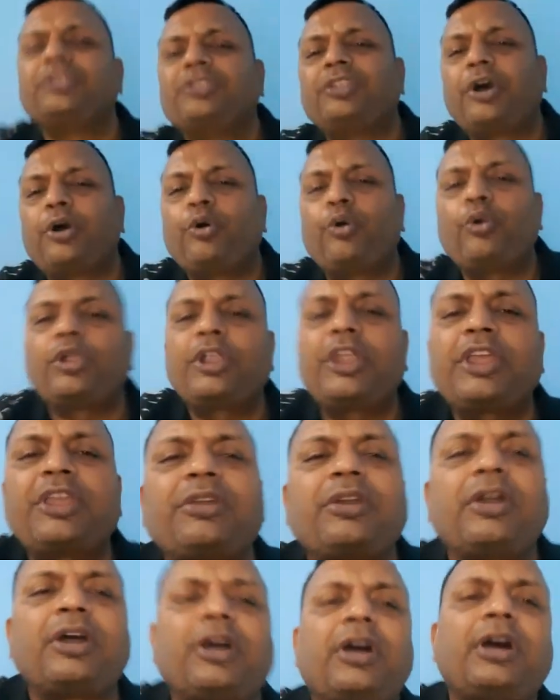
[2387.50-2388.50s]
the
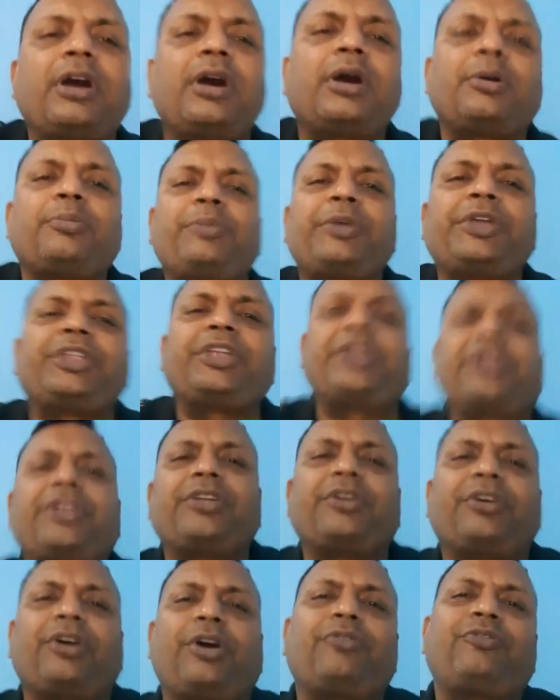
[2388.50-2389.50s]
holding uh, period
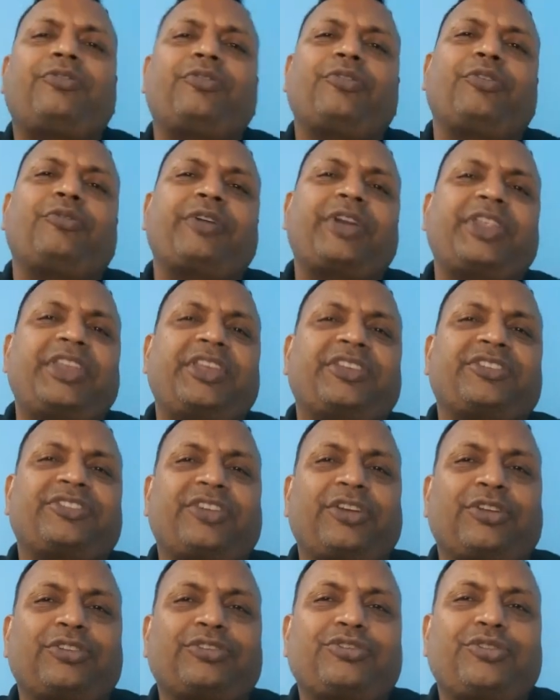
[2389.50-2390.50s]
of various
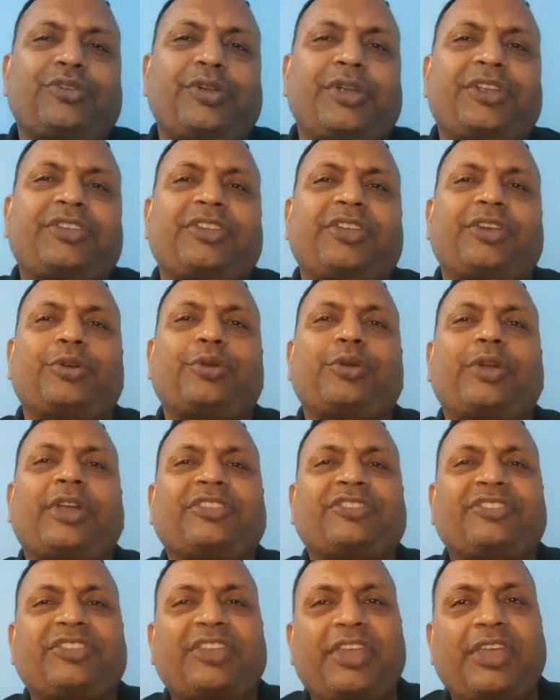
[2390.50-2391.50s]
constituents you
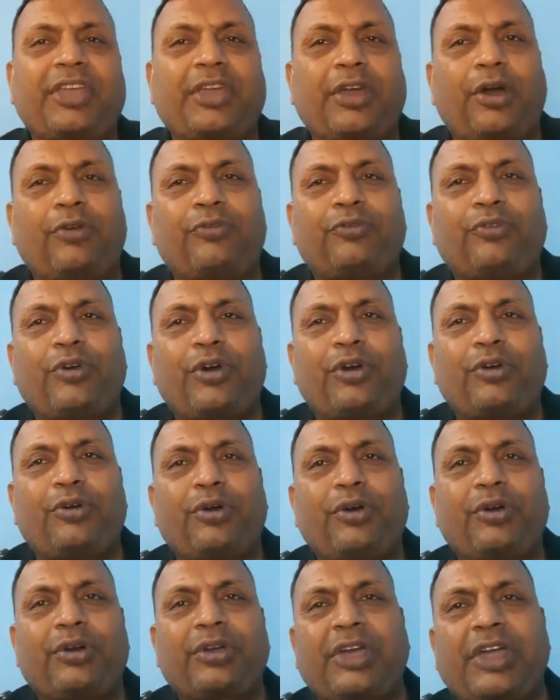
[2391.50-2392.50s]
can say of
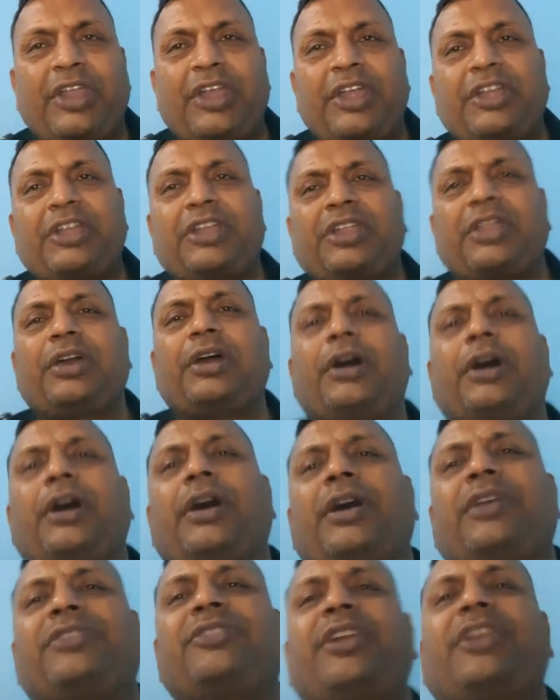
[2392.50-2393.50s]
current
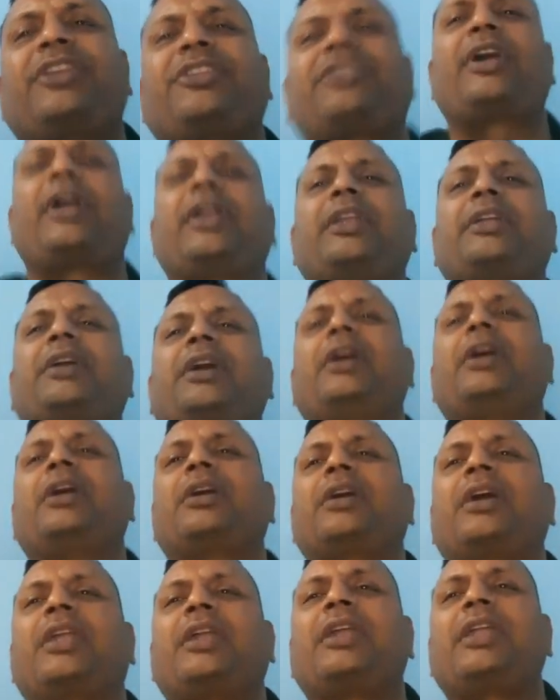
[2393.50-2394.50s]
assets and
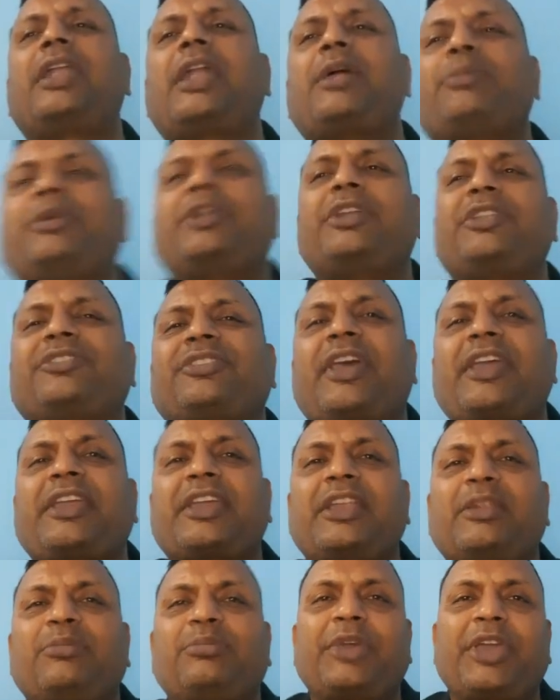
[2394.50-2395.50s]
current liability
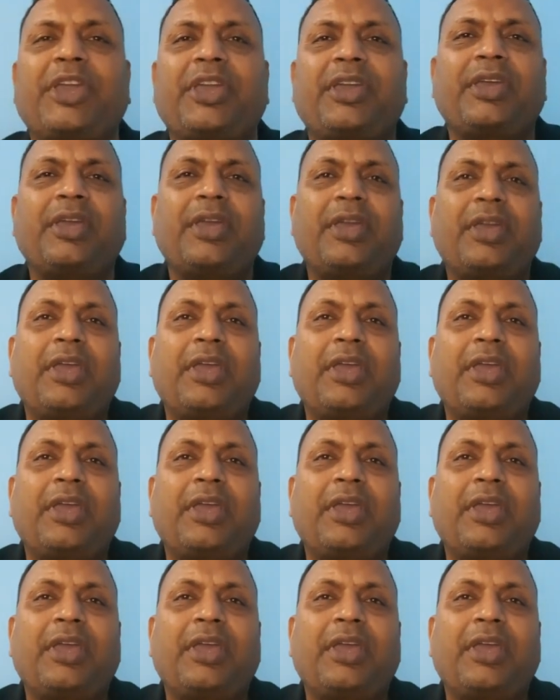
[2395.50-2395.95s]
cycle may